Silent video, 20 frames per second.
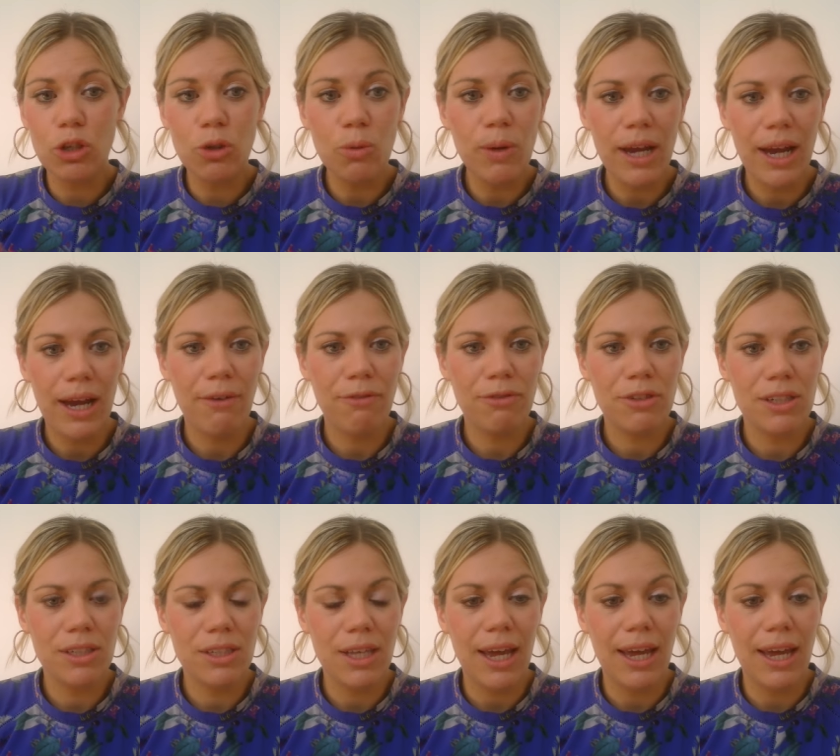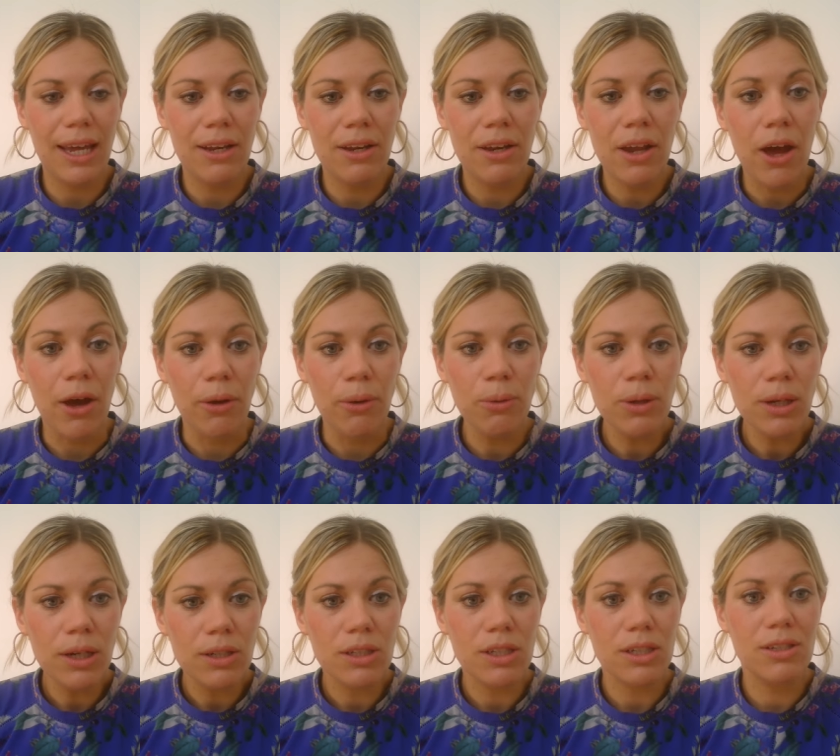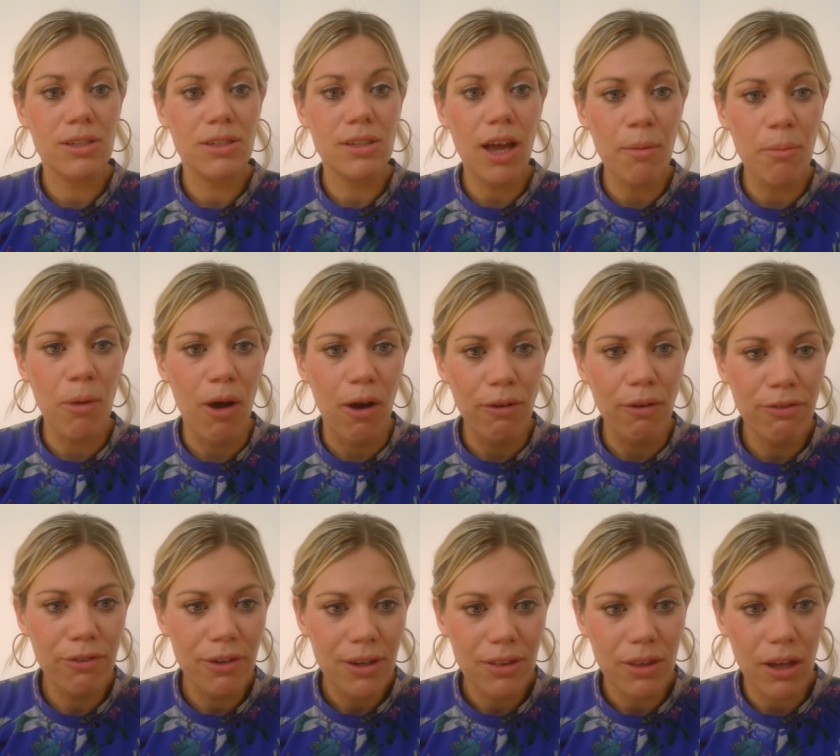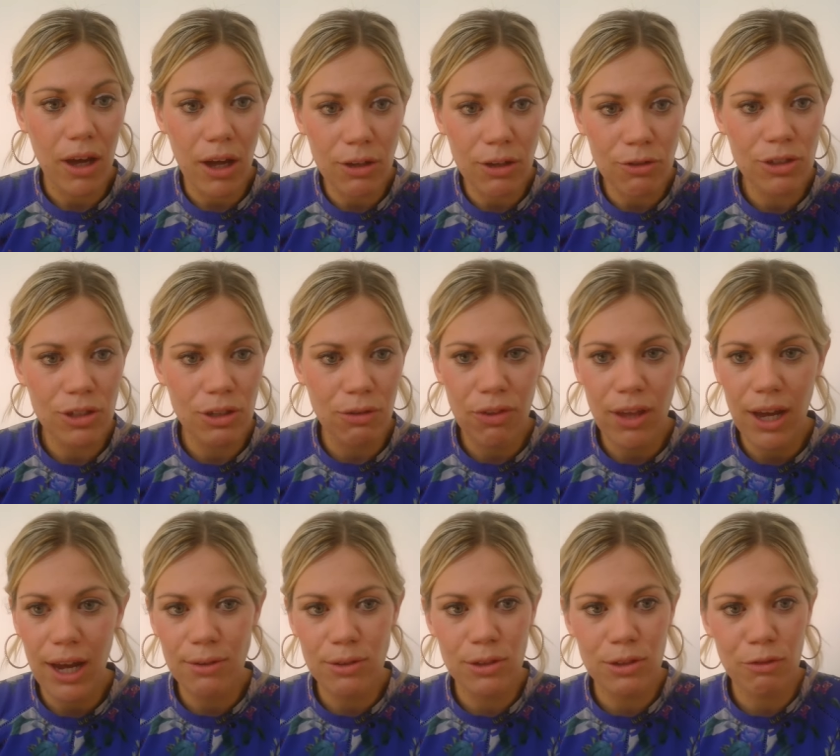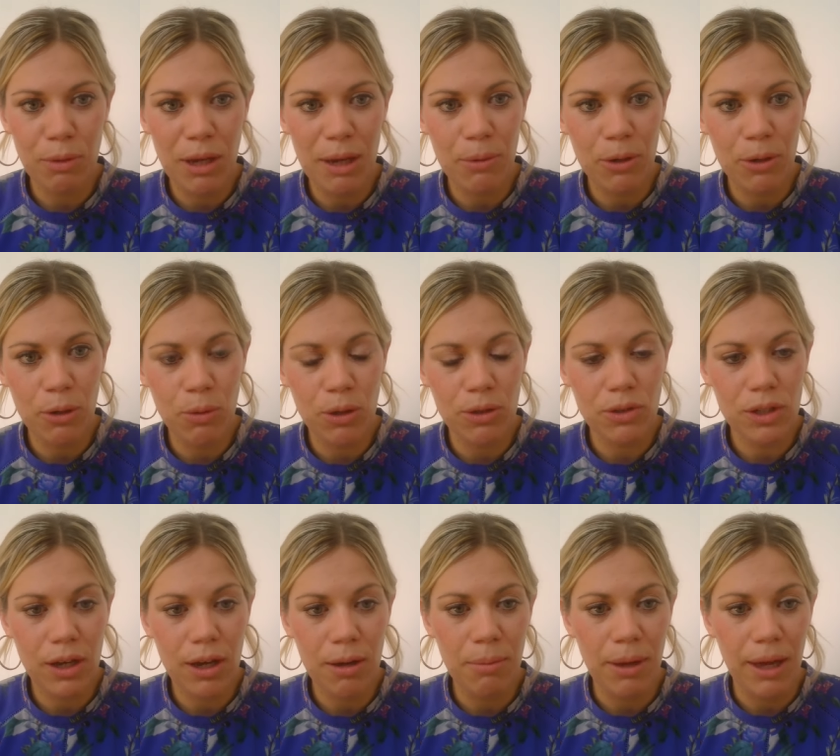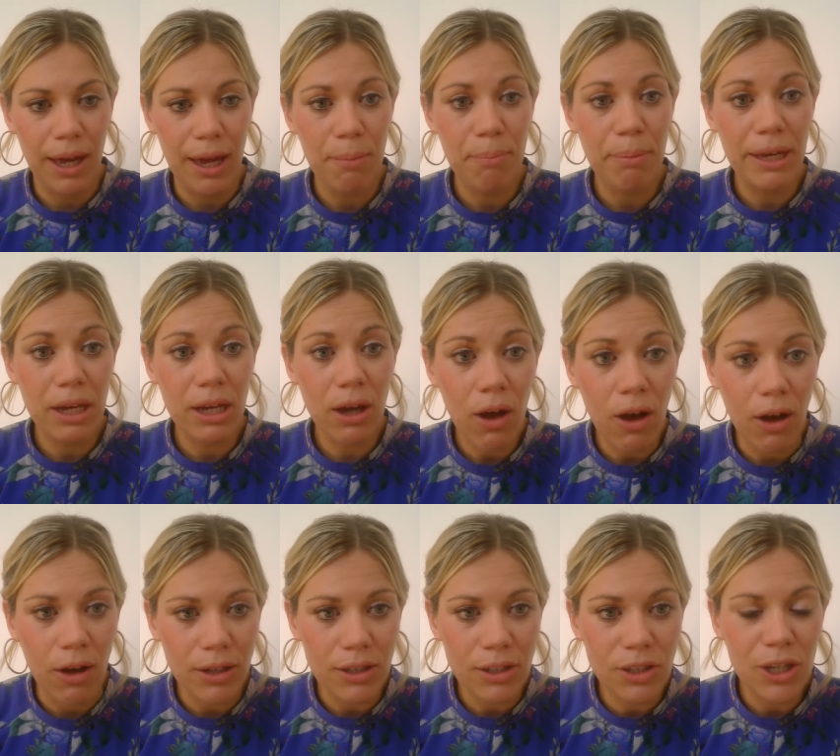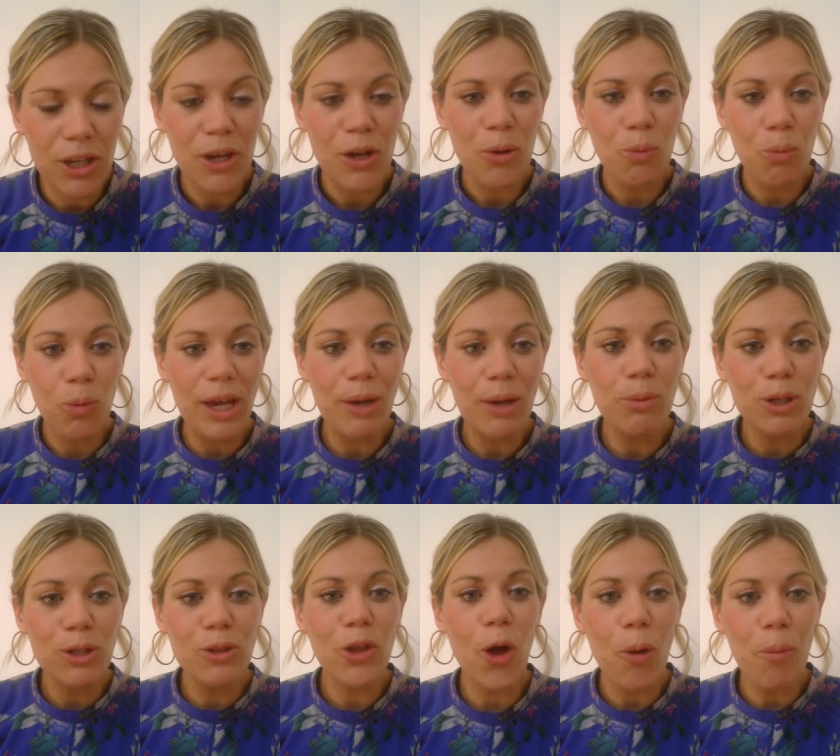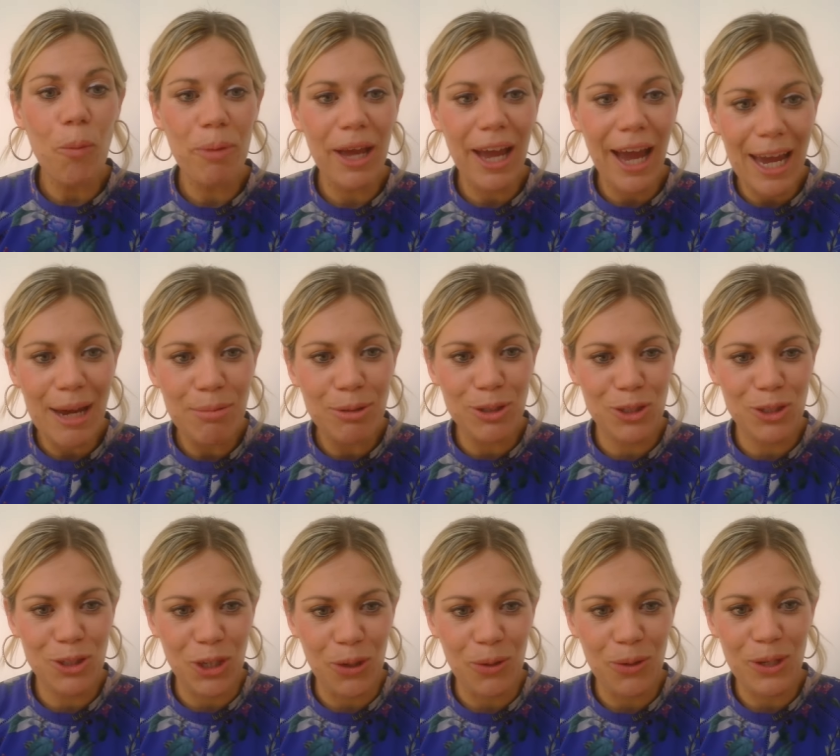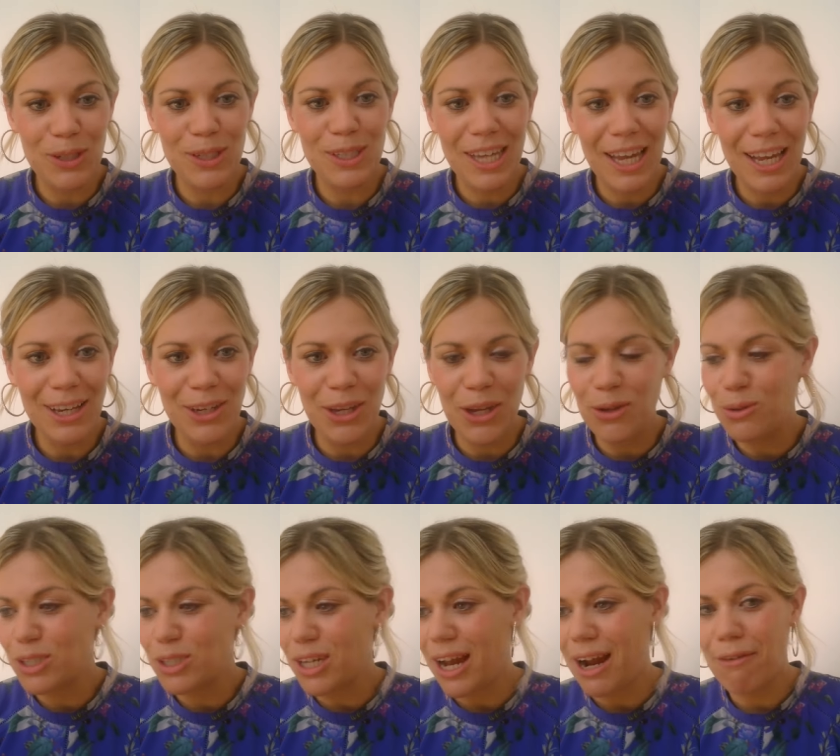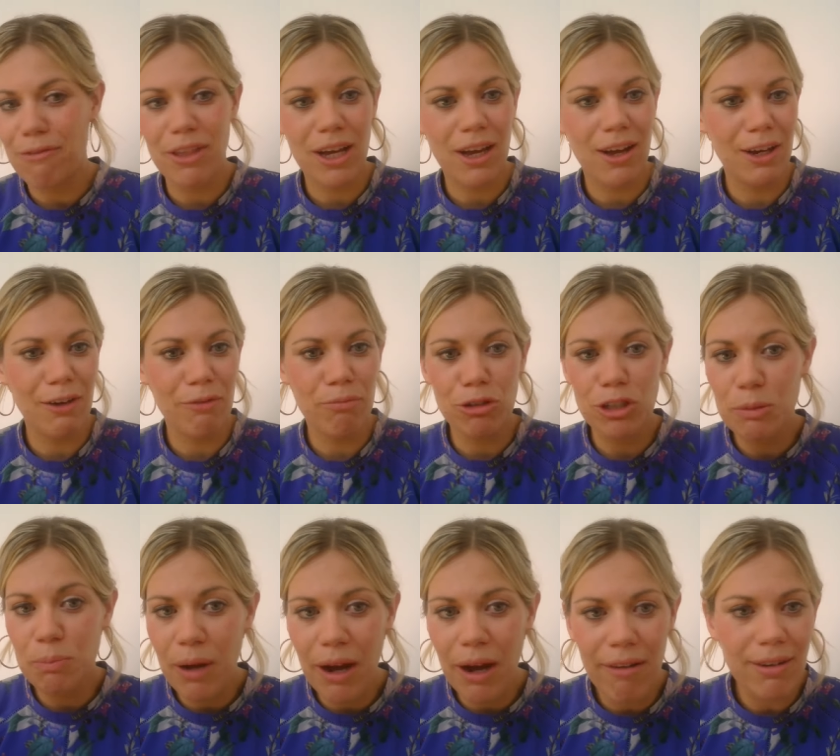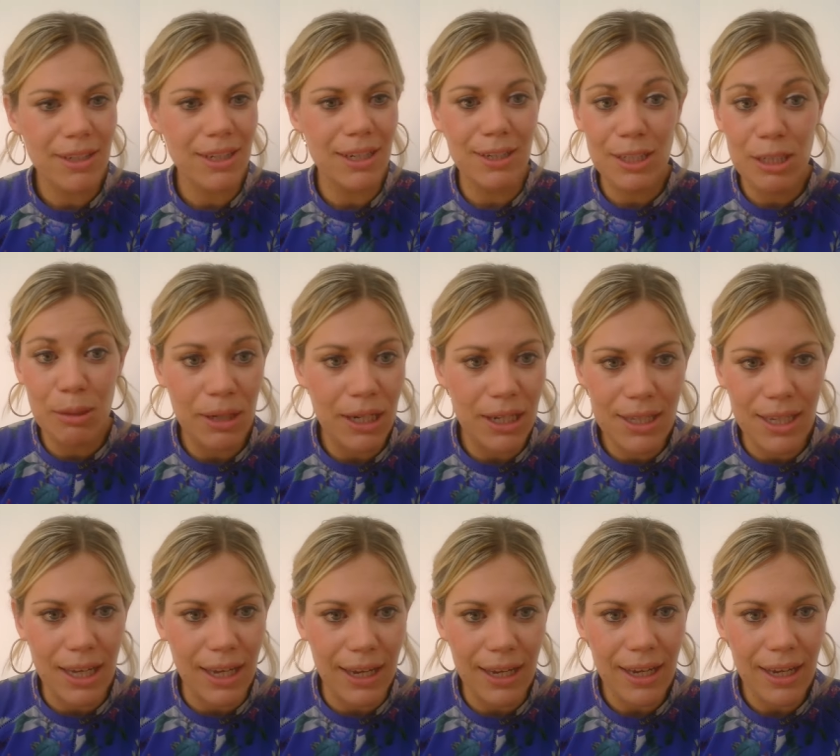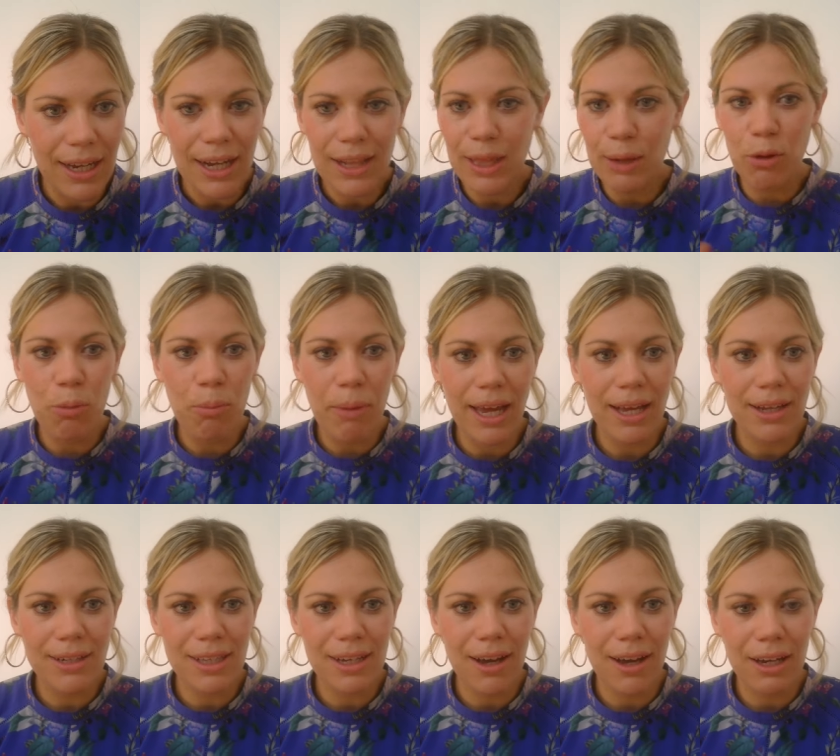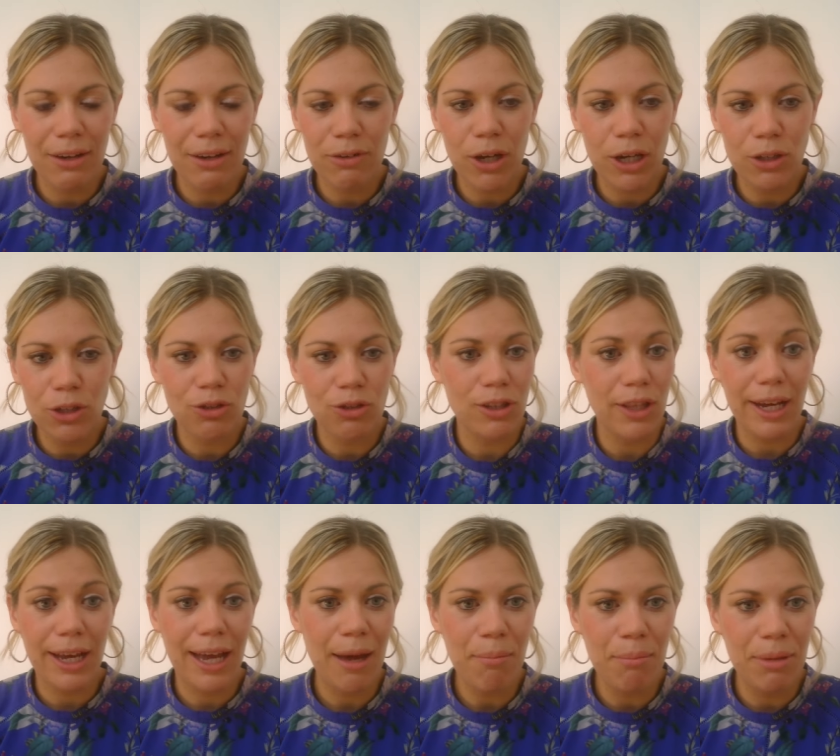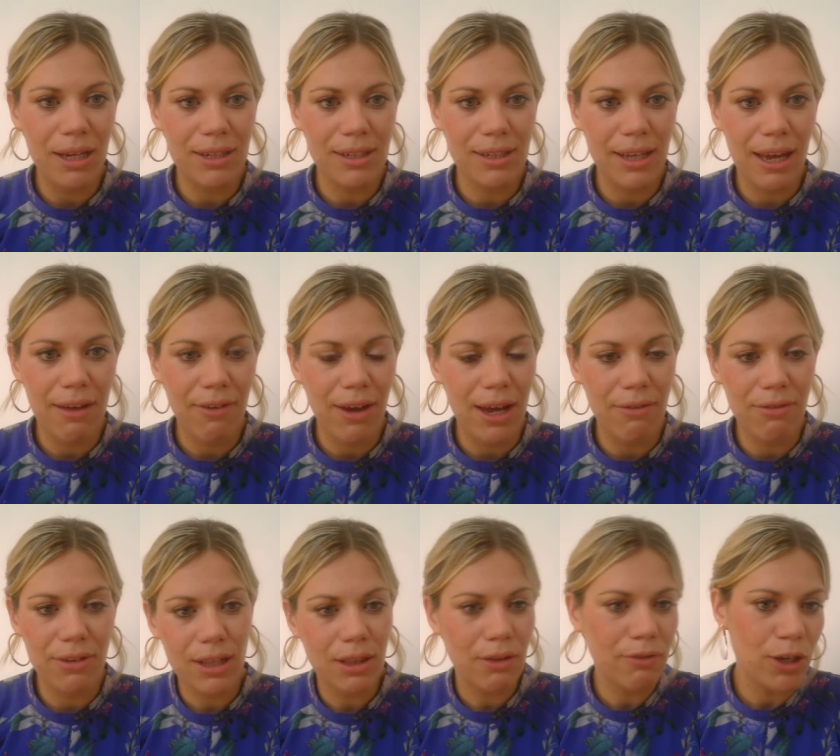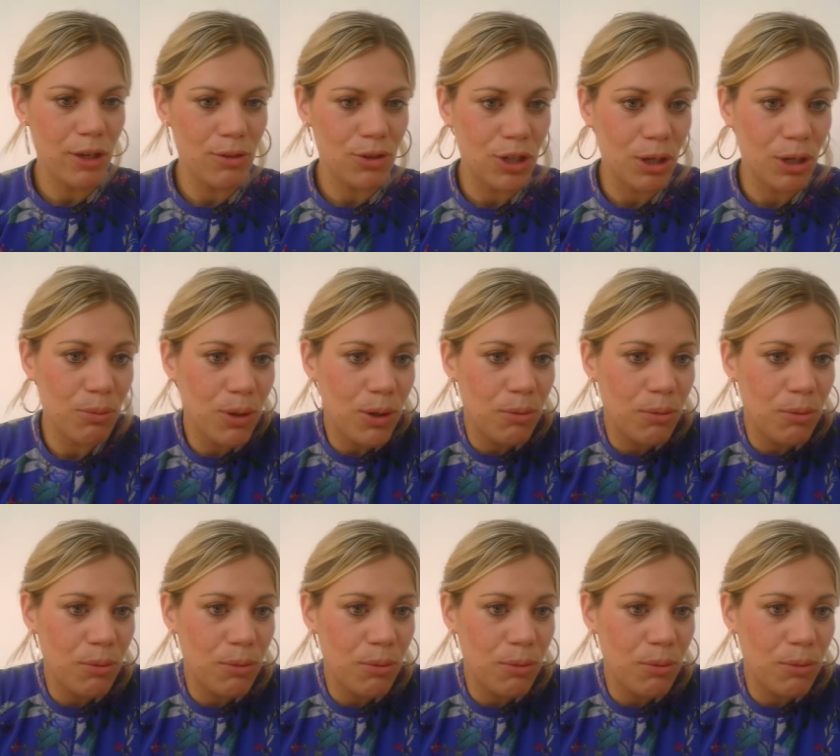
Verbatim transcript: do we have to say no to some of the hundreds of thousands of people who want to come here because we will not be able to continue to have the kind of prosperity and stability that will make us the kind of country that can be a safe haven in the future?